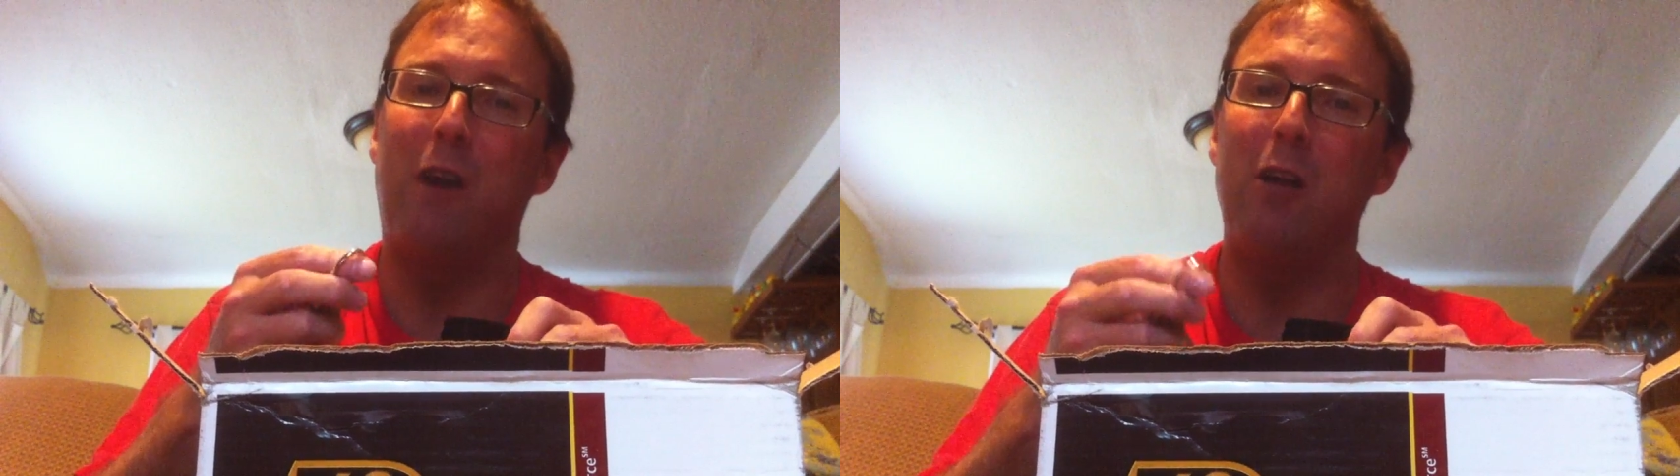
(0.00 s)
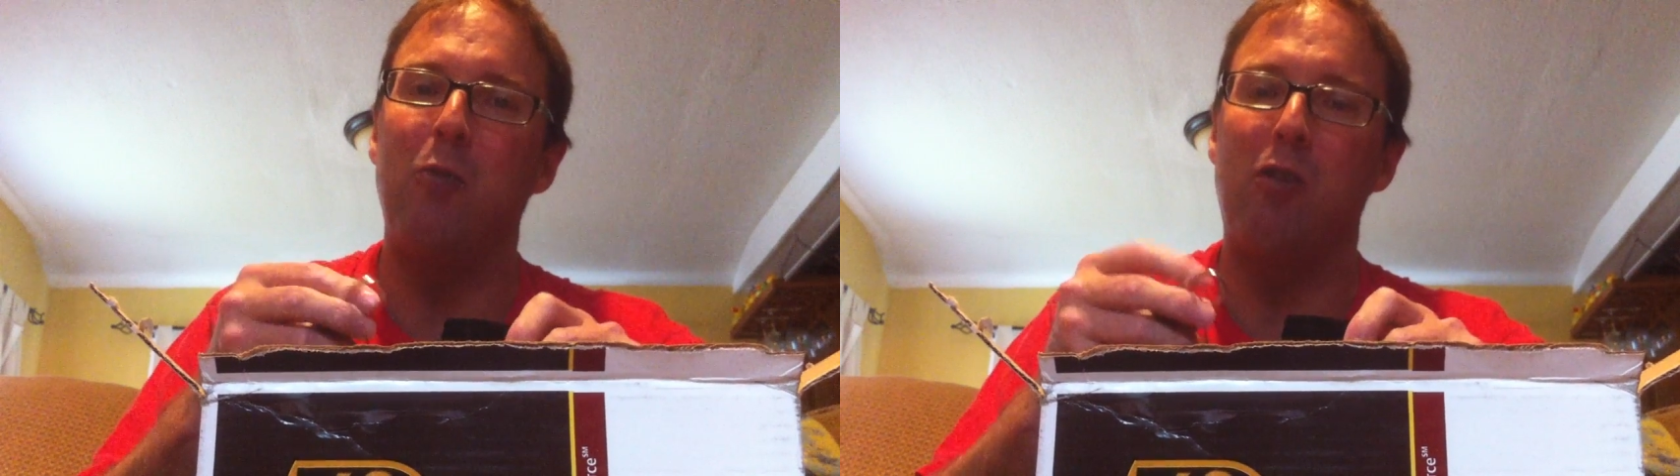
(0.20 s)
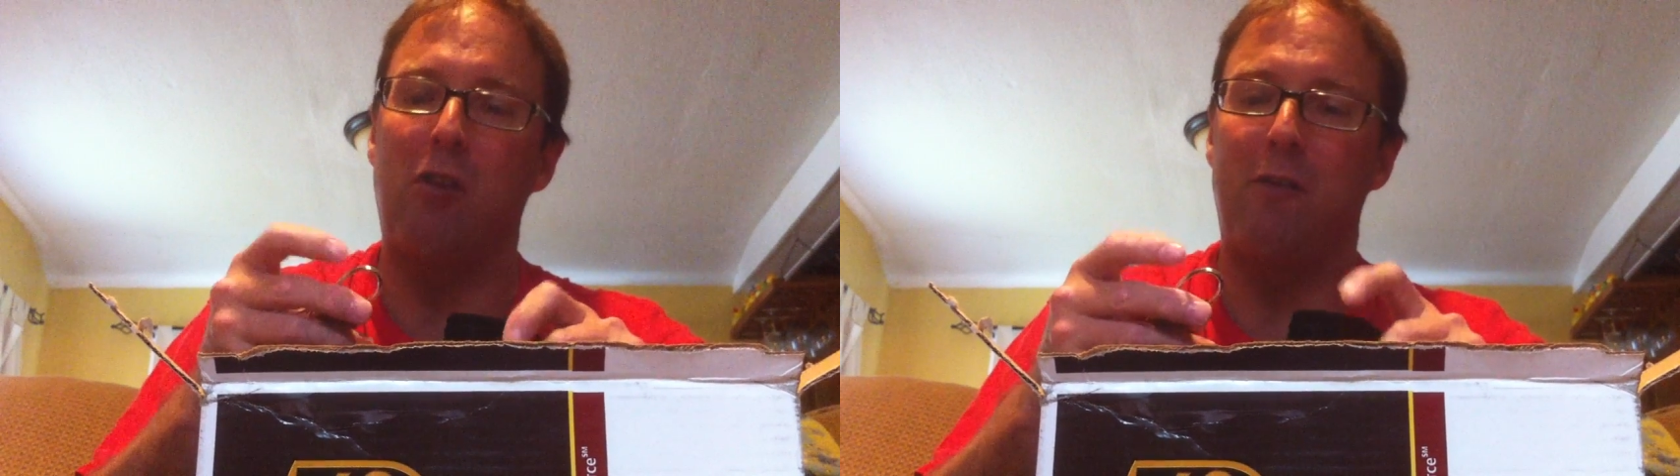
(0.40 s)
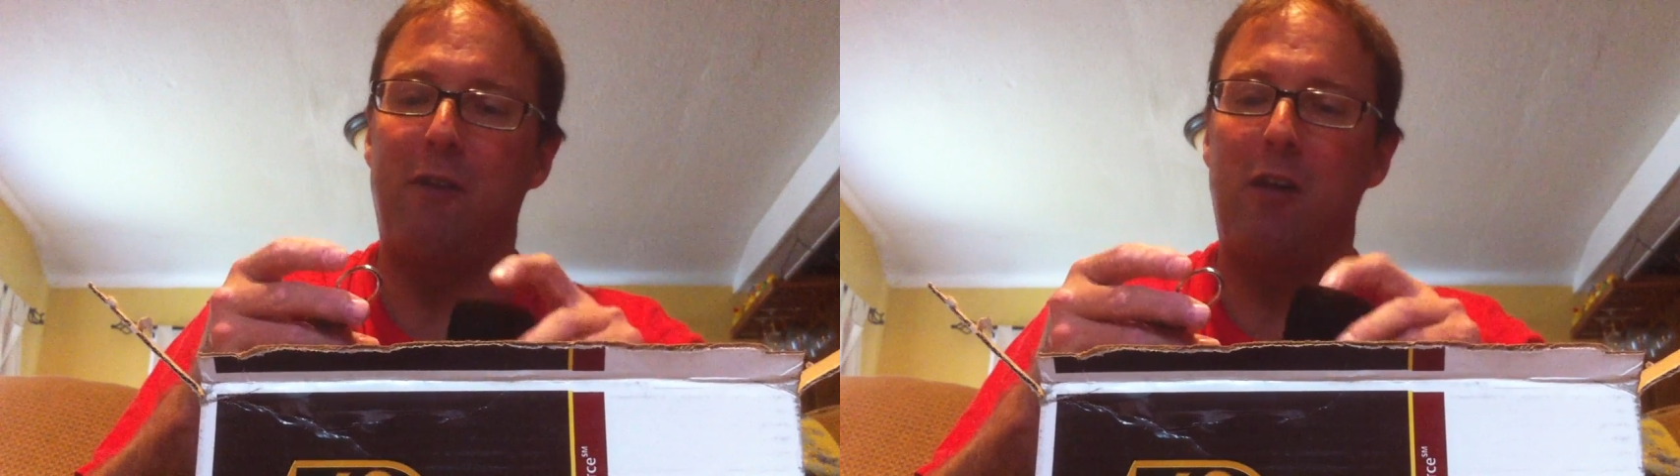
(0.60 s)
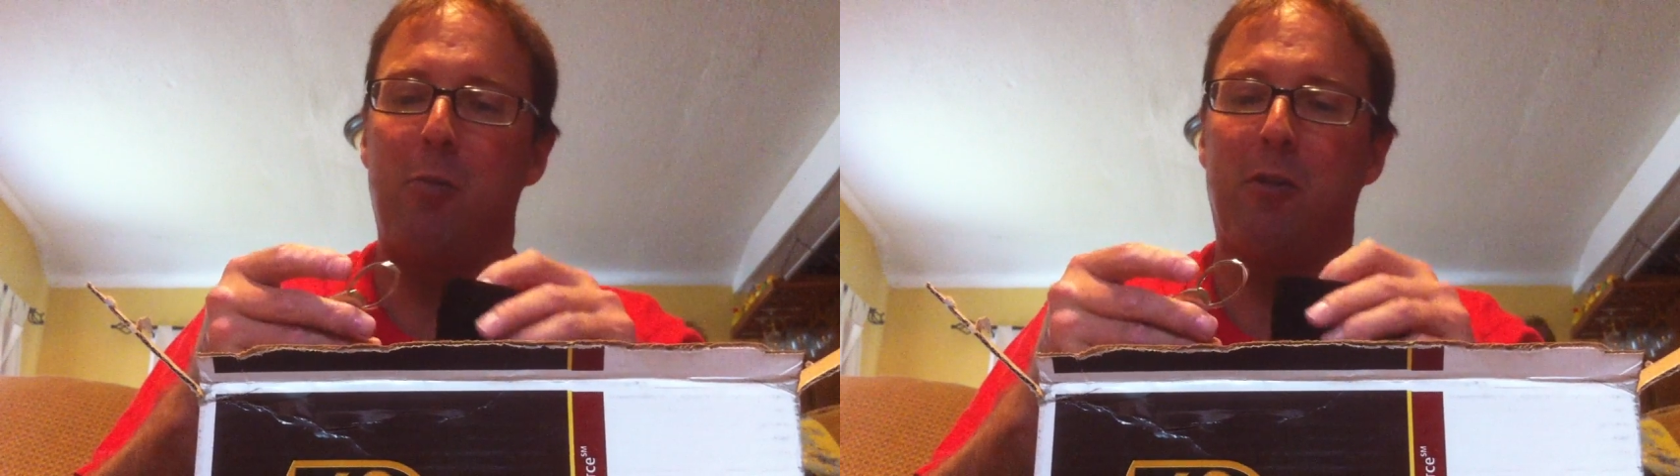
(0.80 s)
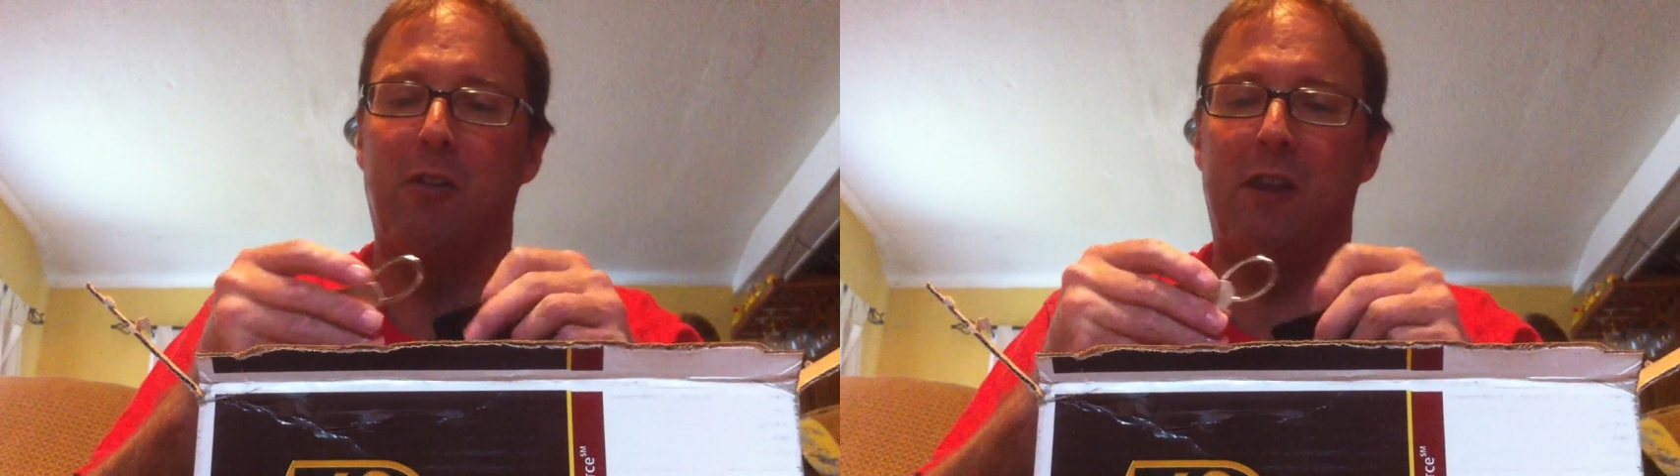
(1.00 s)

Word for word: followers on Facebook.